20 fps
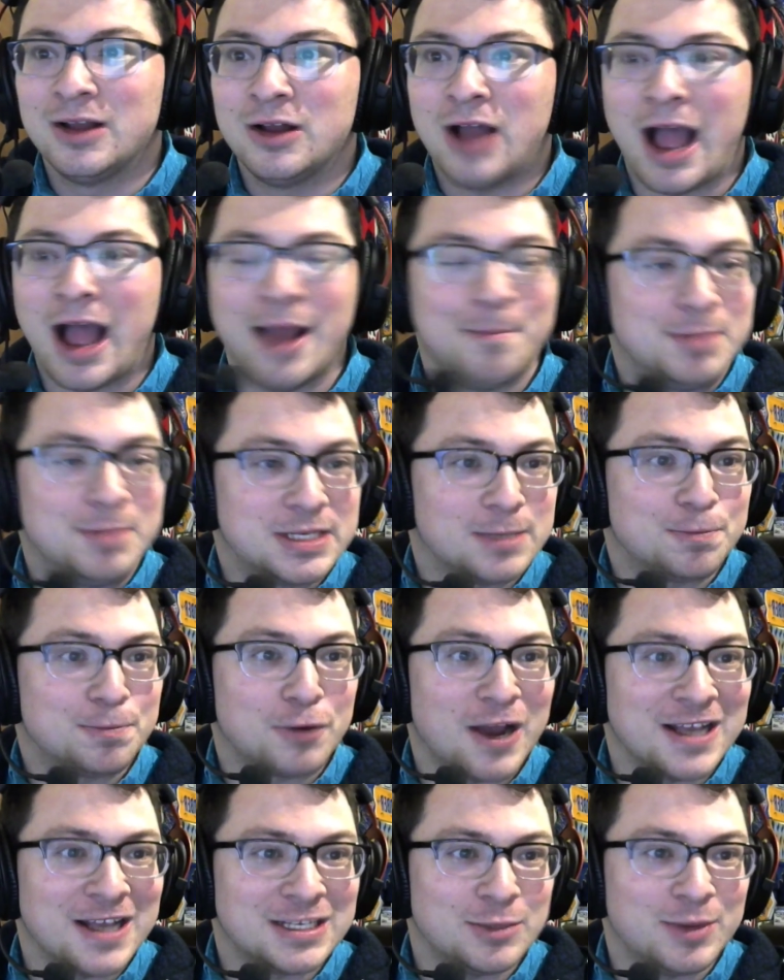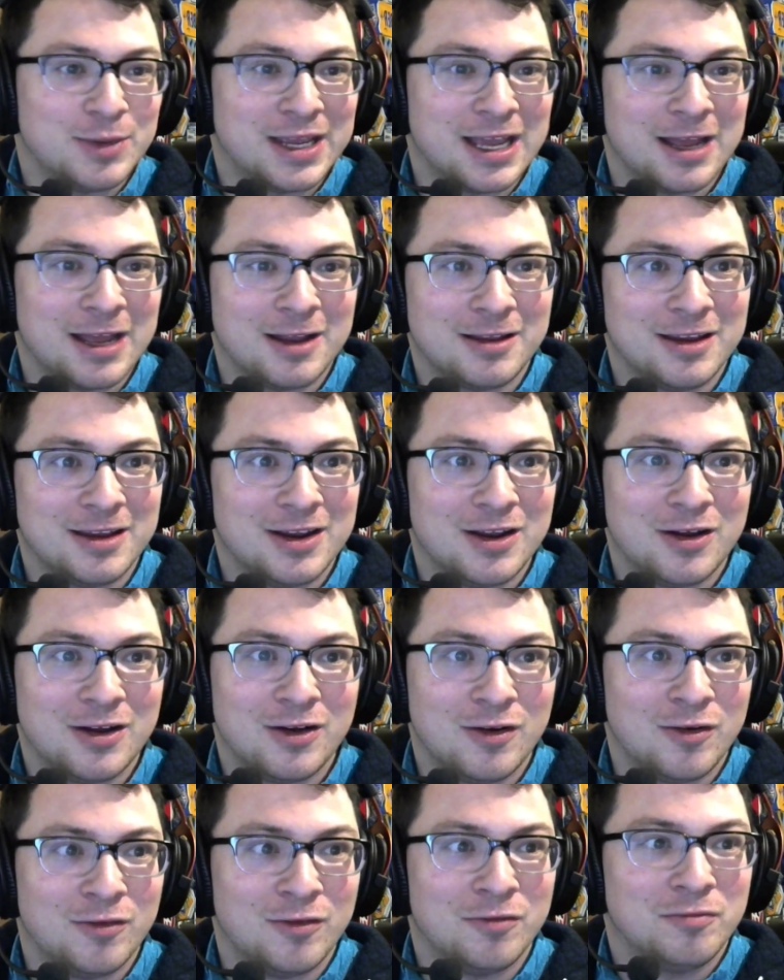I'm surprised that we get,
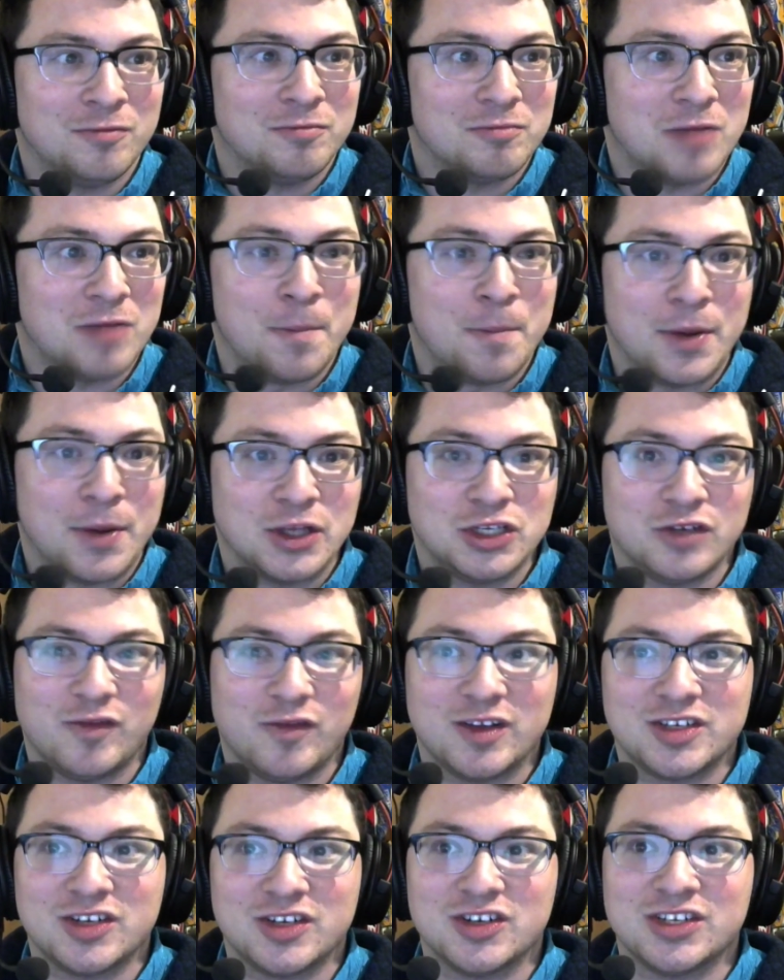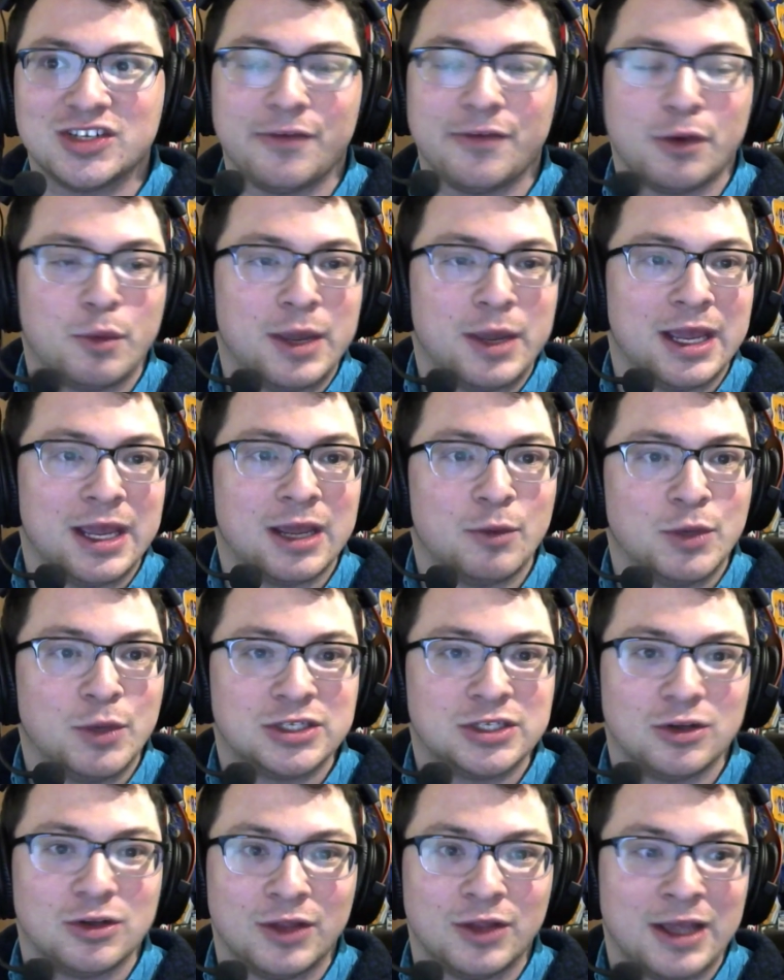a bunch of listeners every week and we
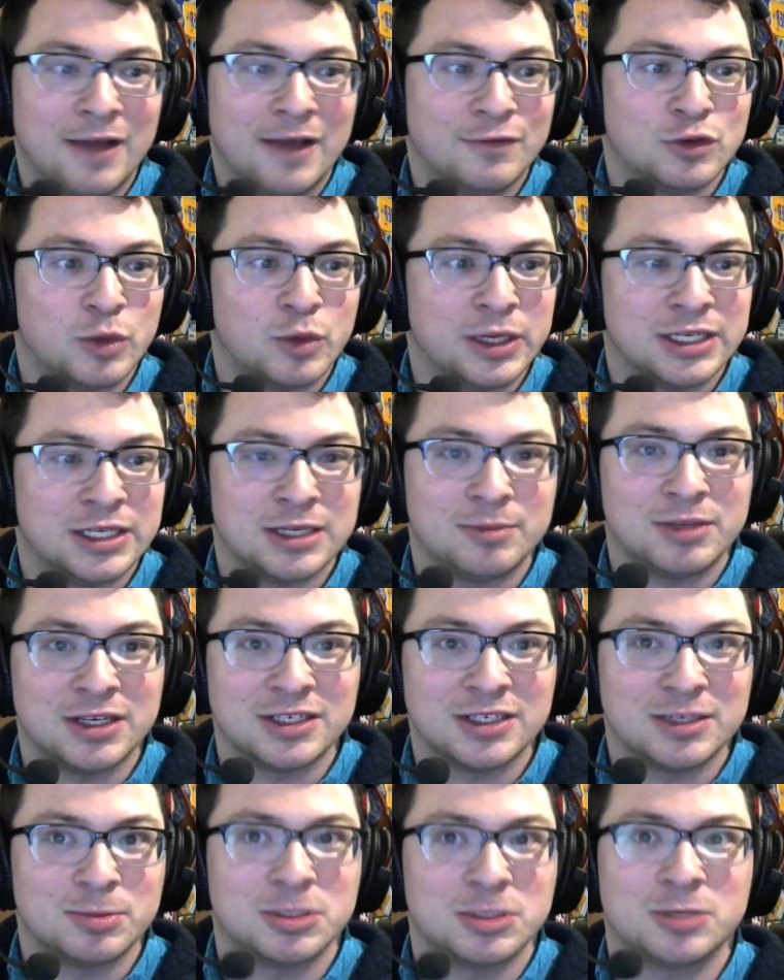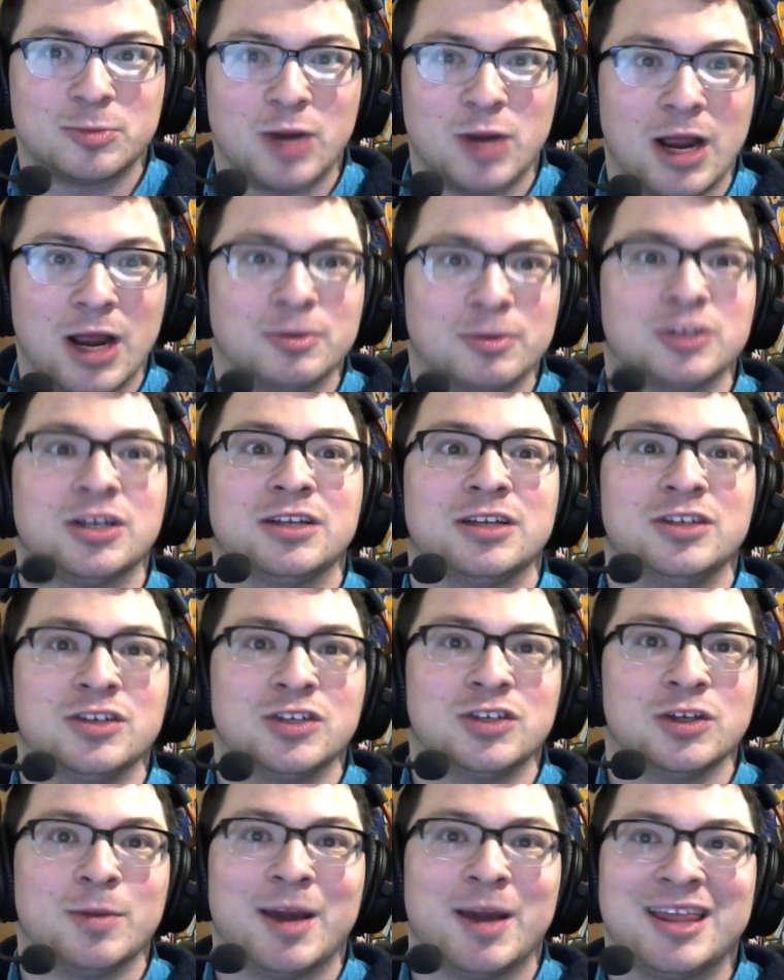still only have 20 something subscribers on
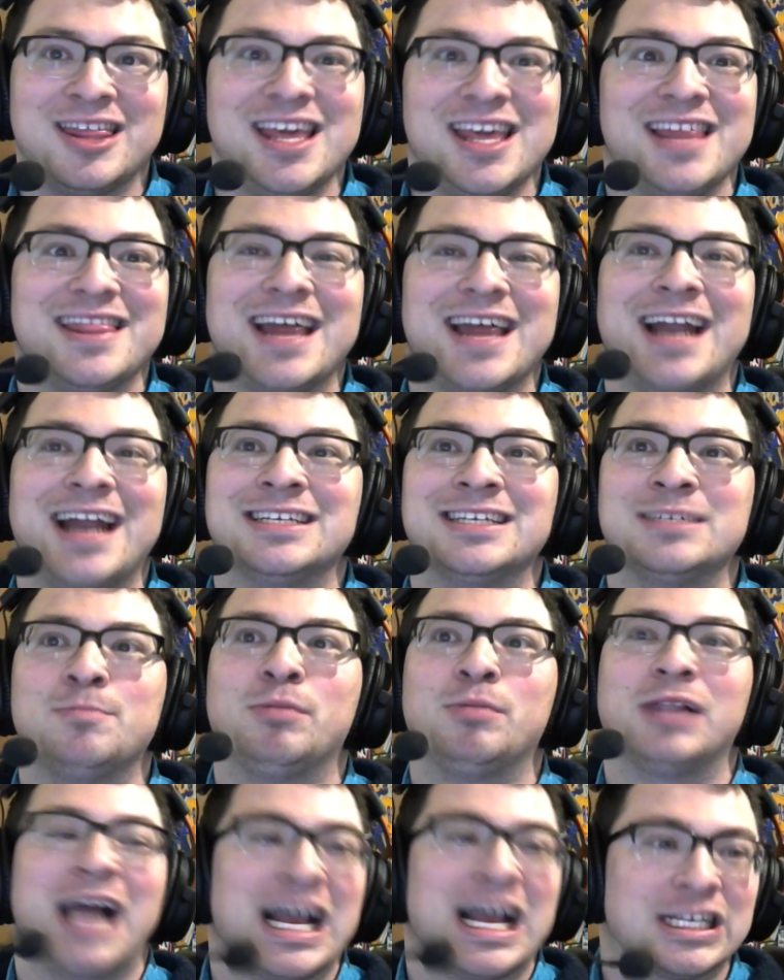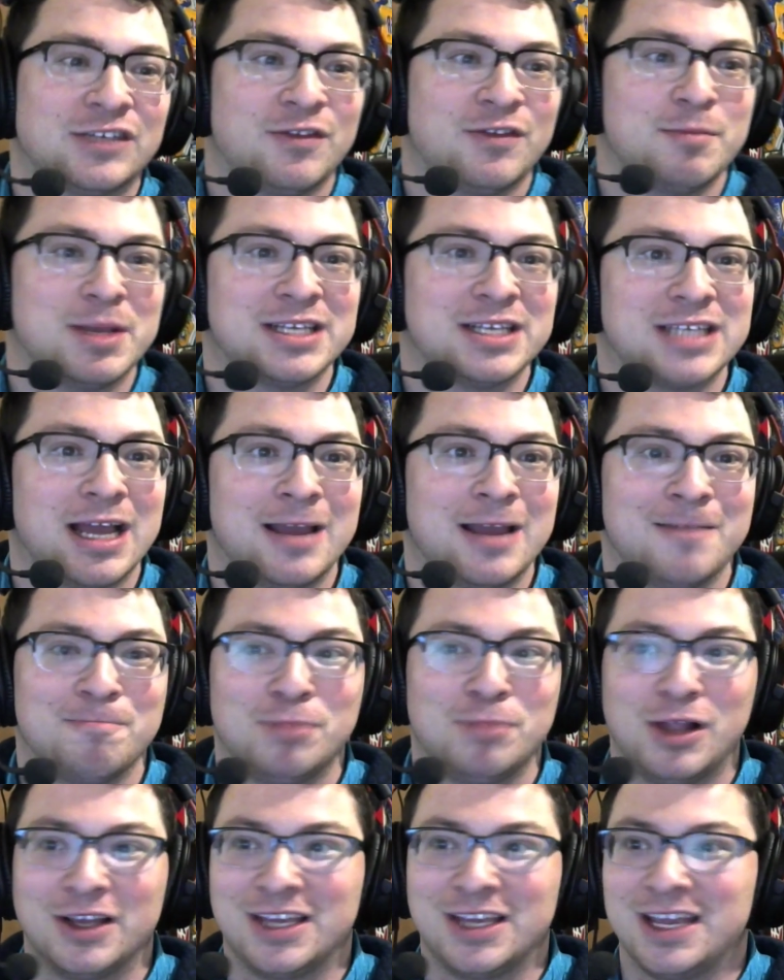YouTube. I think that is blasphemous. I am
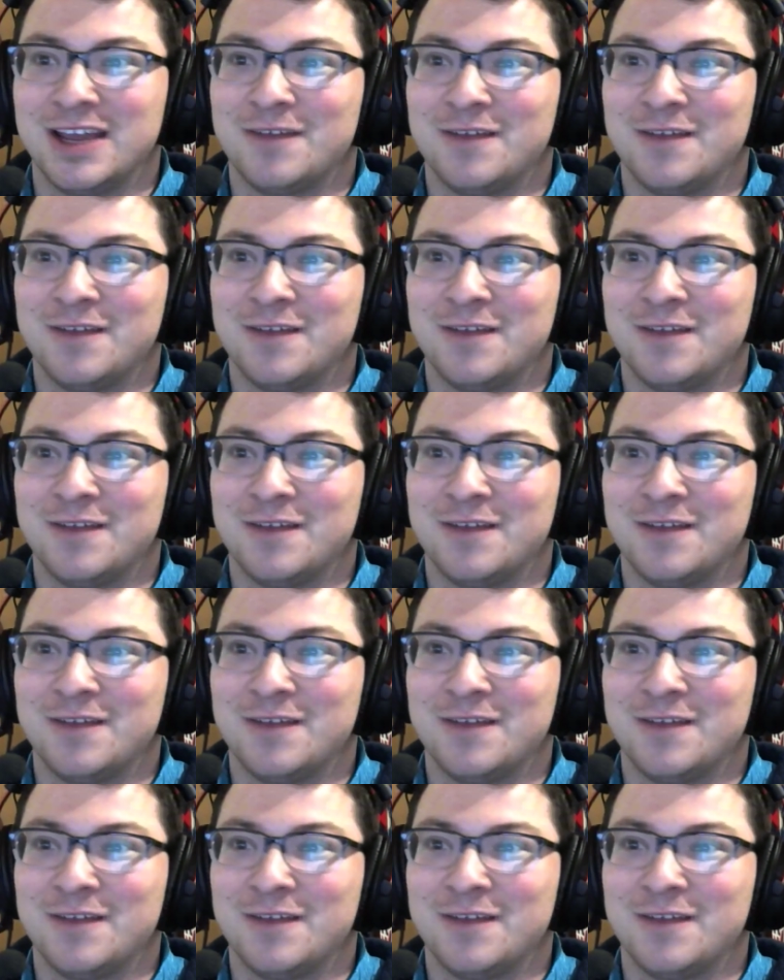plugging it